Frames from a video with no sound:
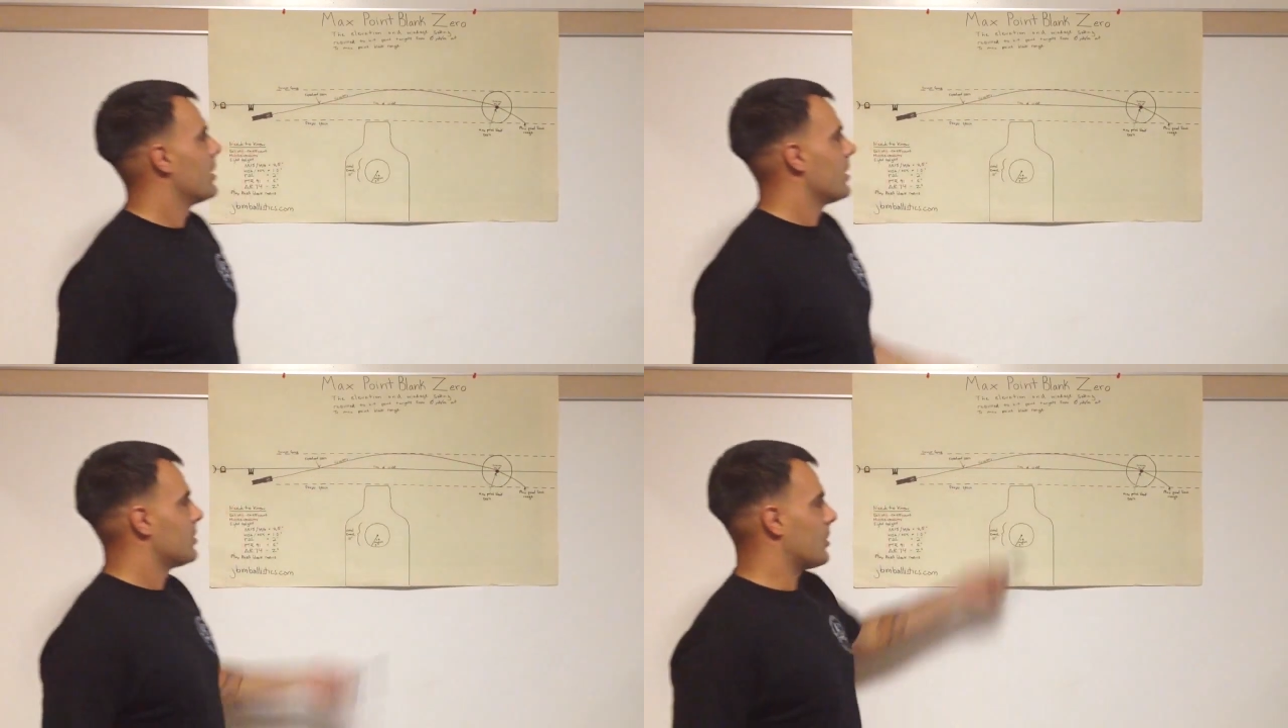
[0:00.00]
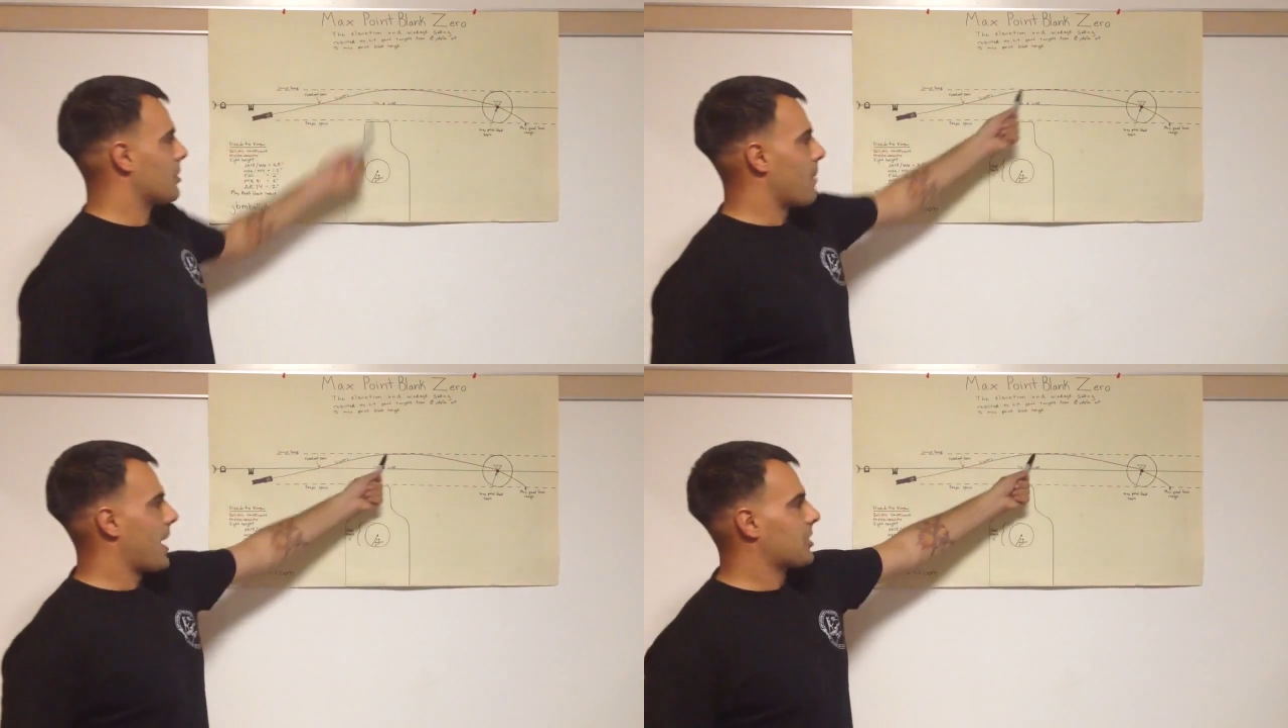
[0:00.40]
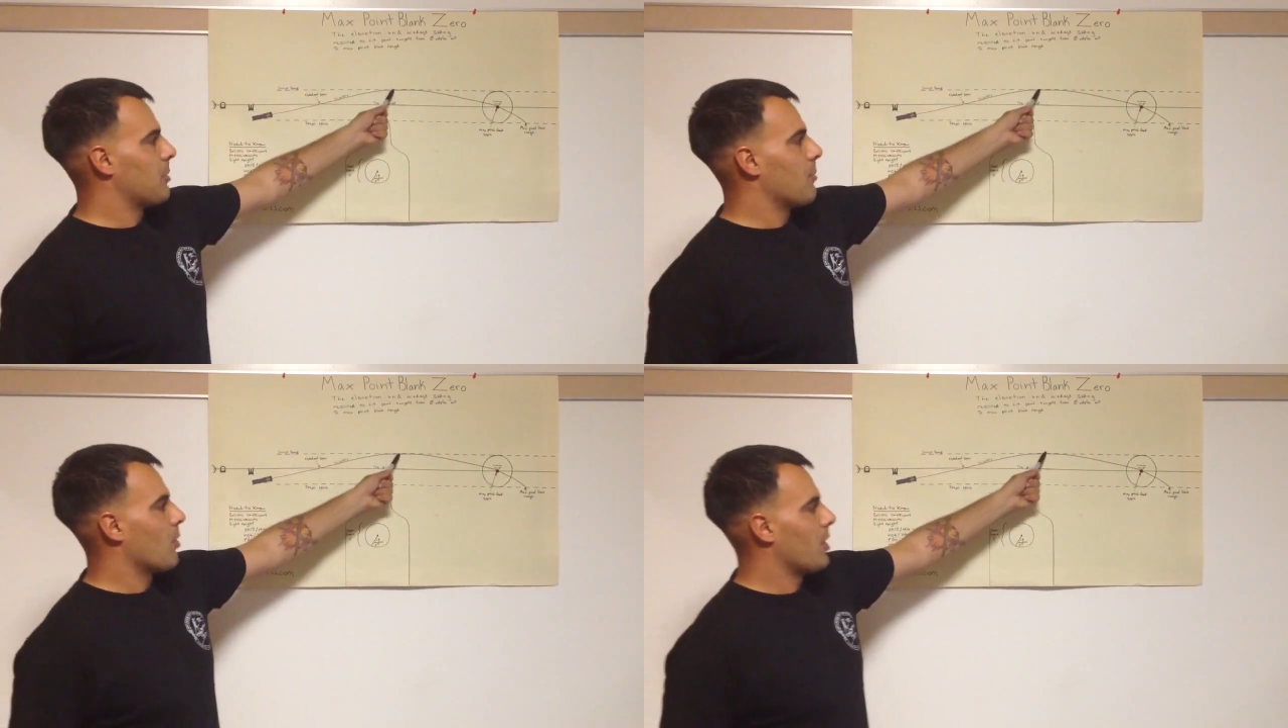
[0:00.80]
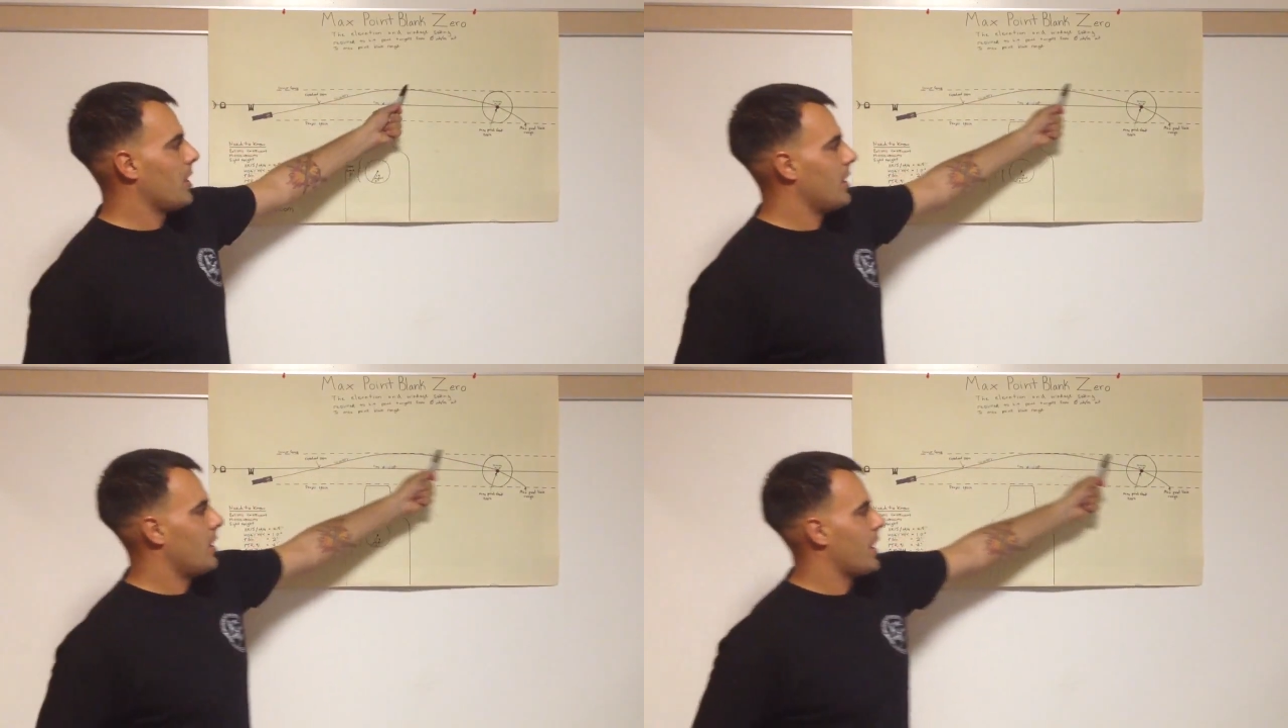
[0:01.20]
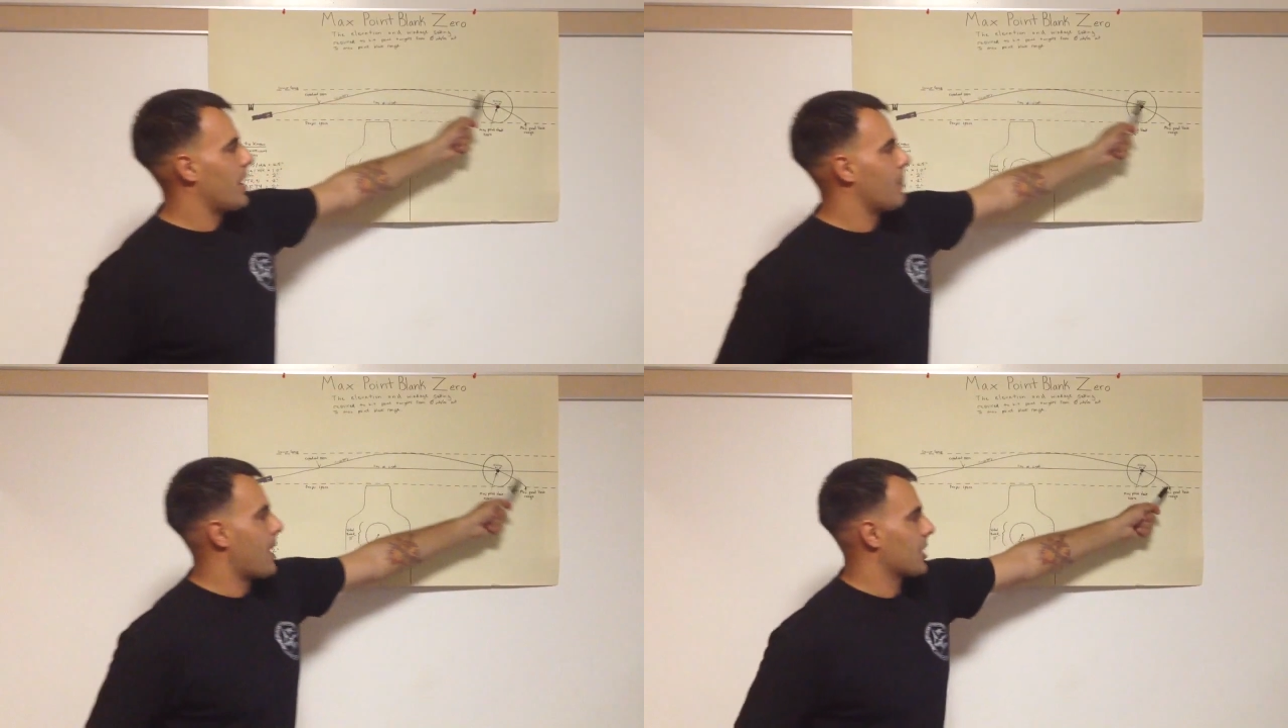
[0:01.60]
So at the maximum ordinate and
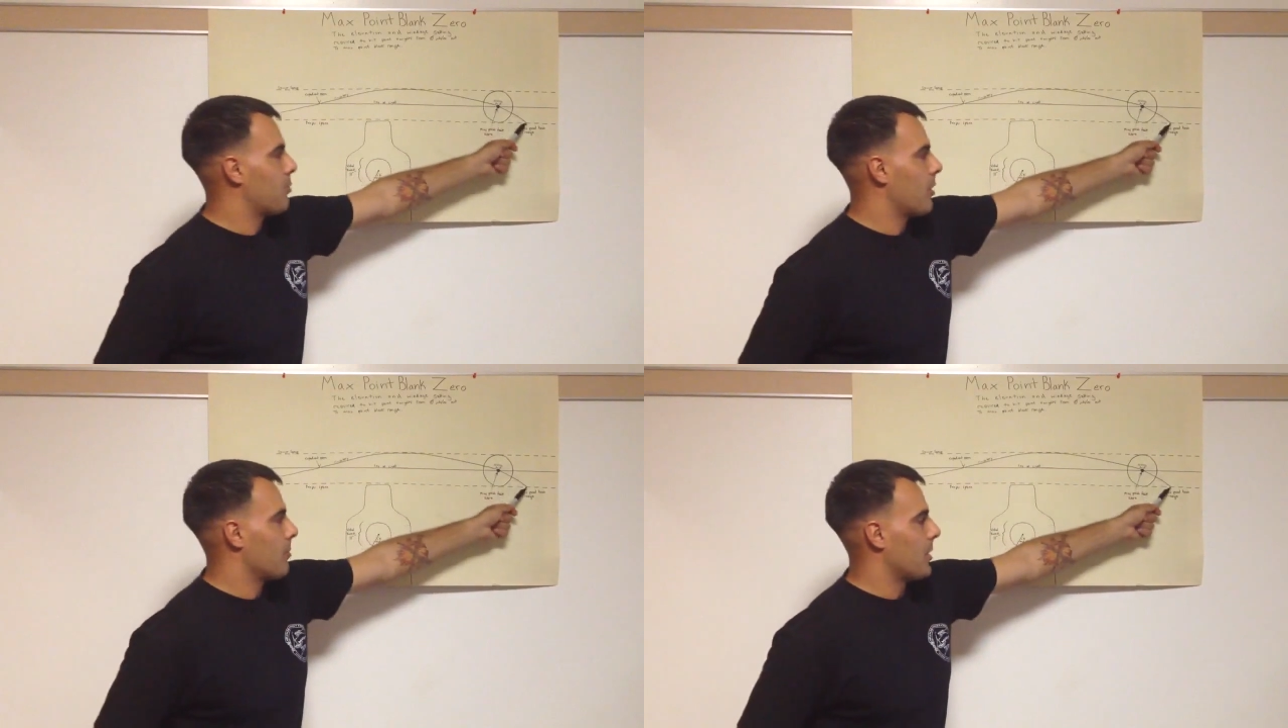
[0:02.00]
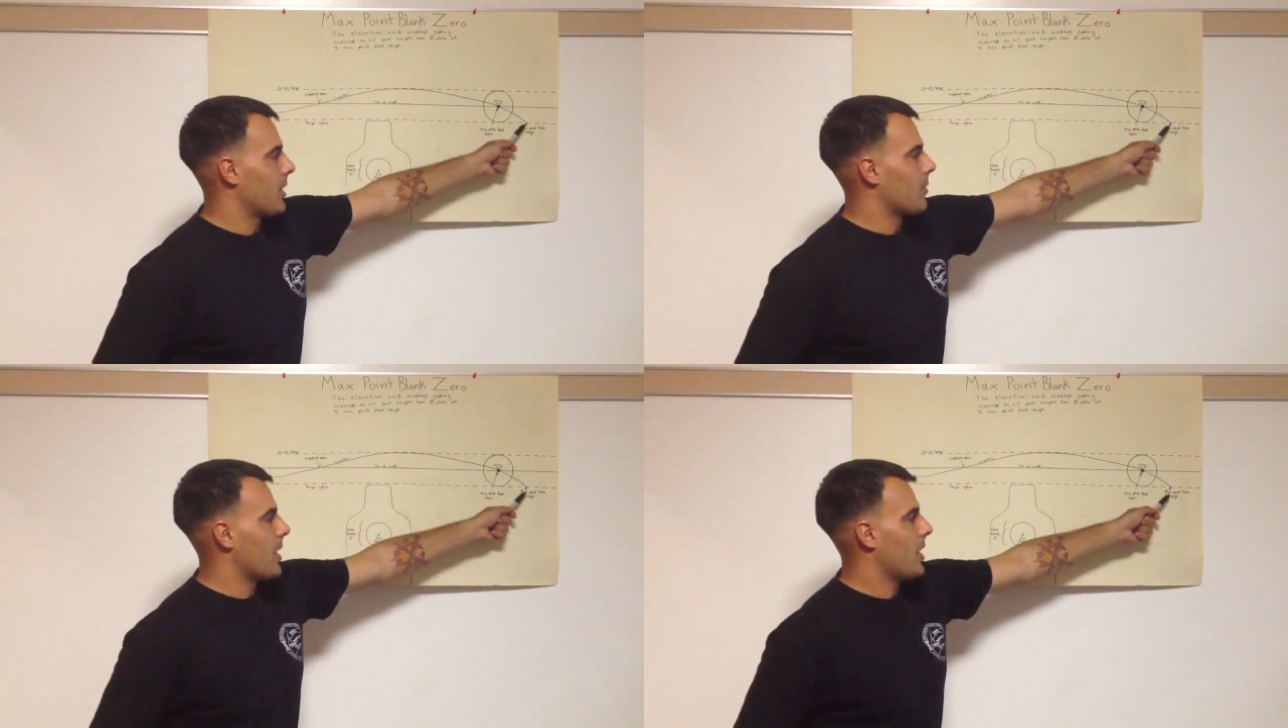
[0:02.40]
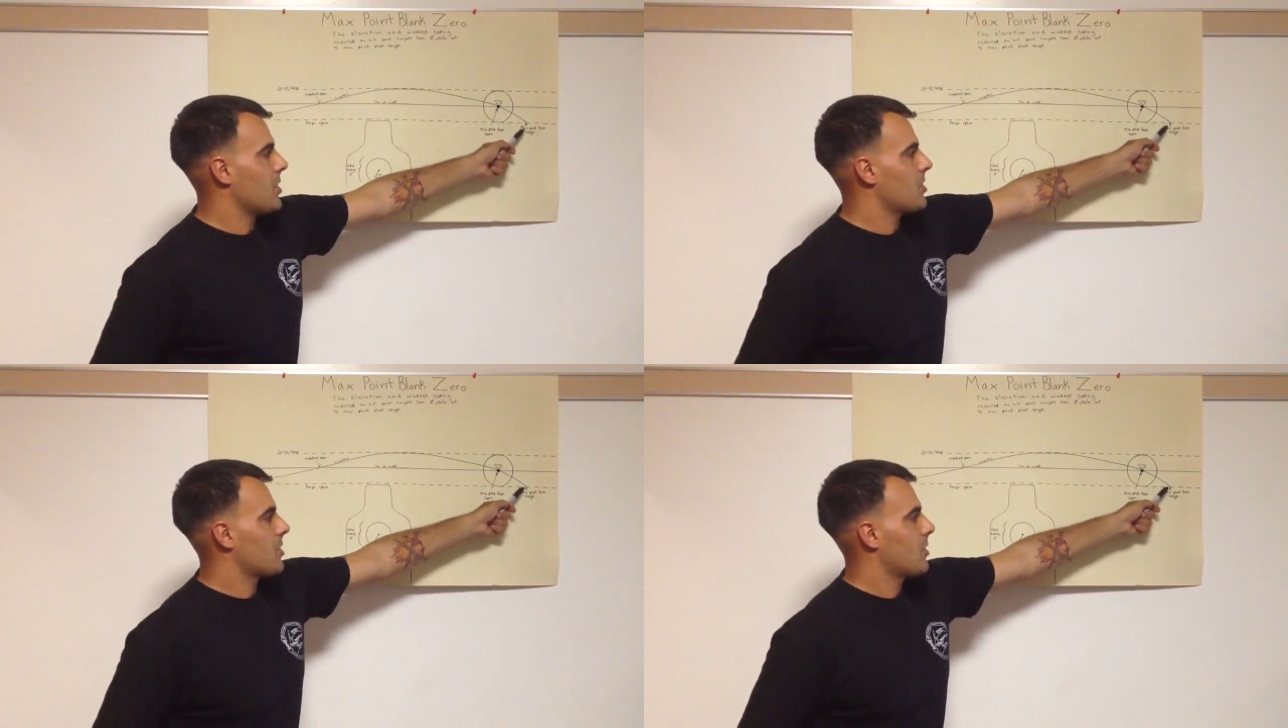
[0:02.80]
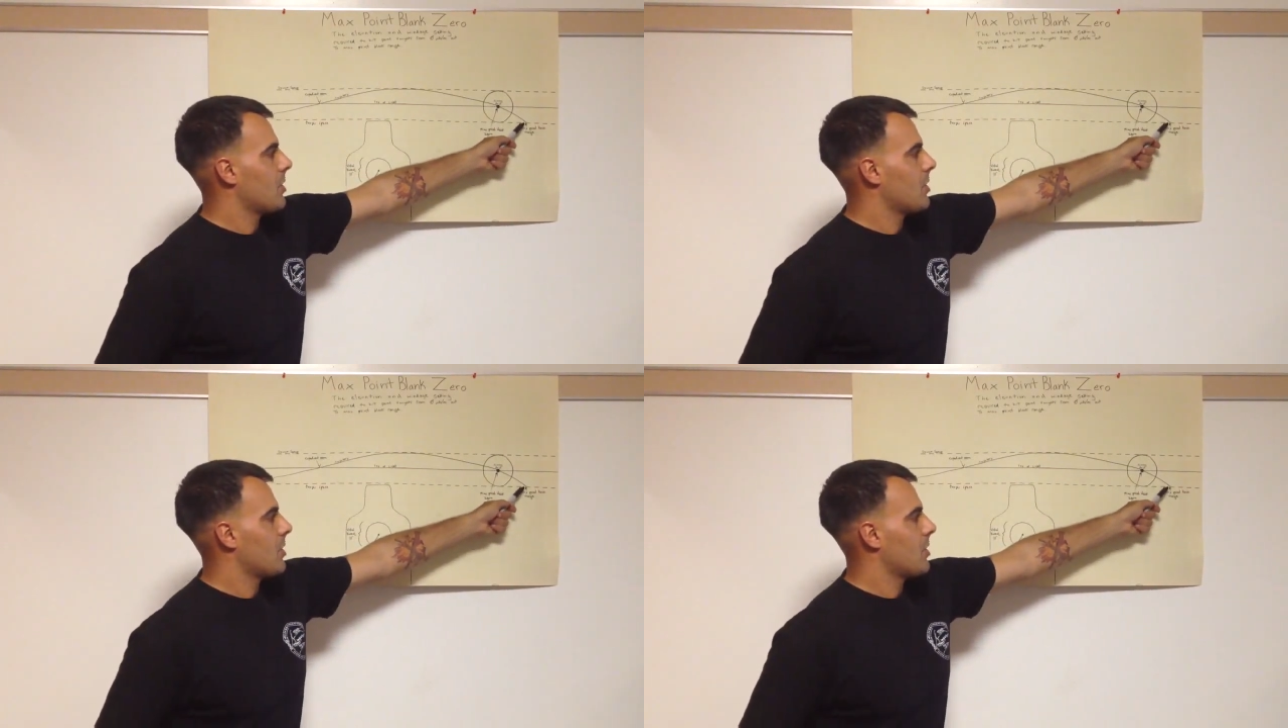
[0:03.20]
at max point blank range,